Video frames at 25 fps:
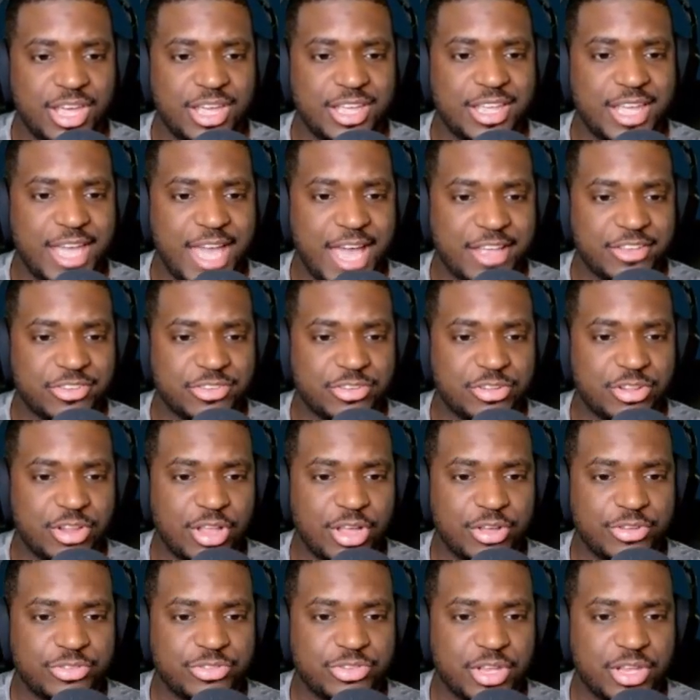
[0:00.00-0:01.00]
gas
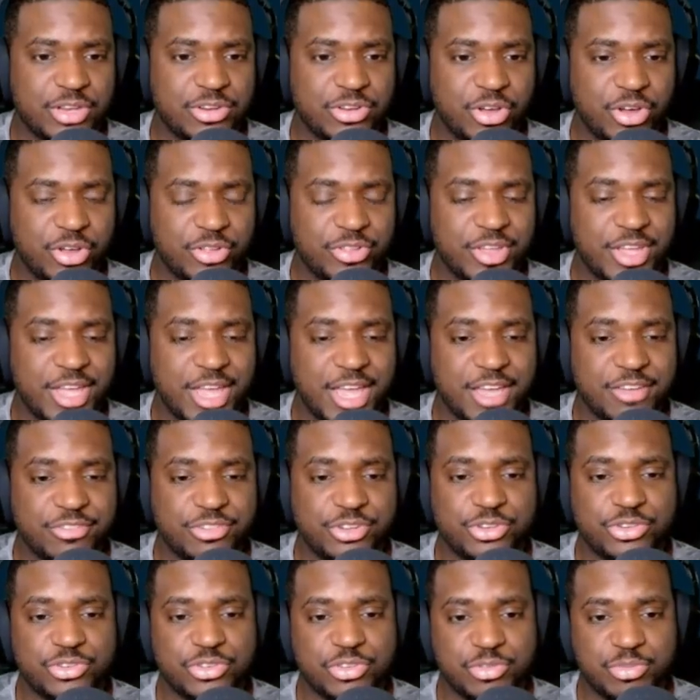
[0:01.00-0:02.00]
clouds, and other
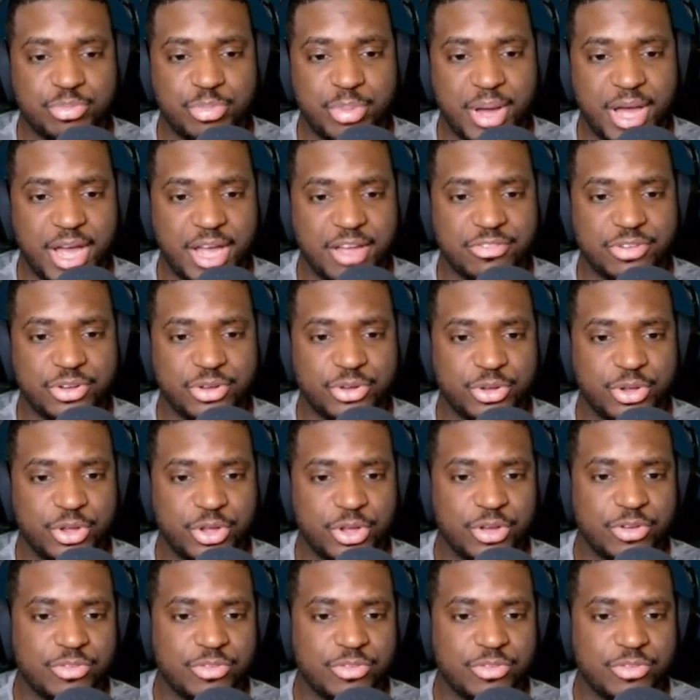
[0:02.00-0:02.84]
areas of Pyro.